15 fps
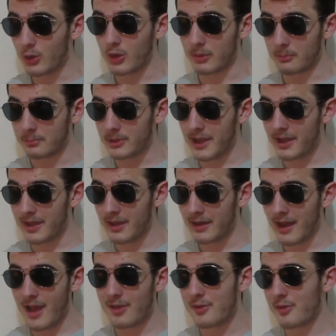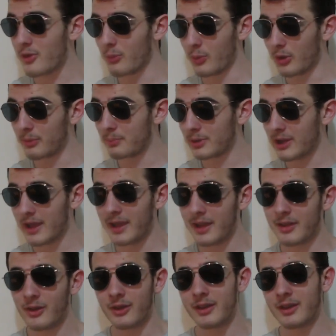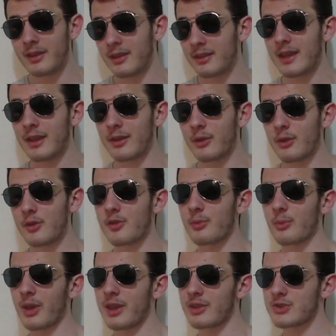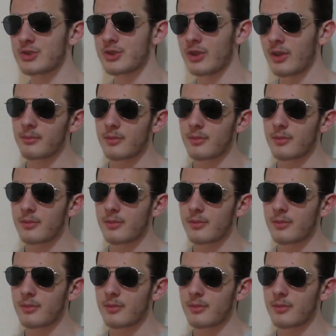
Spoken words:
You can play it as you would play it on a Nintendo Switch.